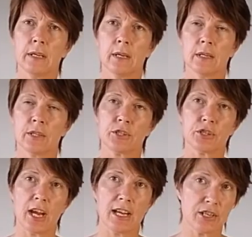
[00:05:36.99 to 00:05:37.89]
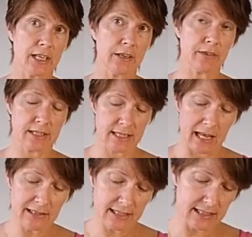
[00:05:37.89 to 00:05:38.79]
just change any of the cells
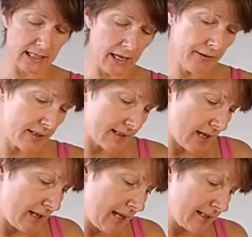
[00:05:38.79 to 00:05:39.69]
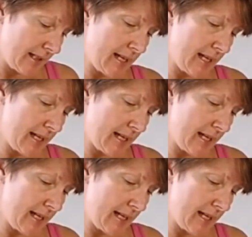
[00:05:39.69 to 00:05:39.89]
because I like the design as it is.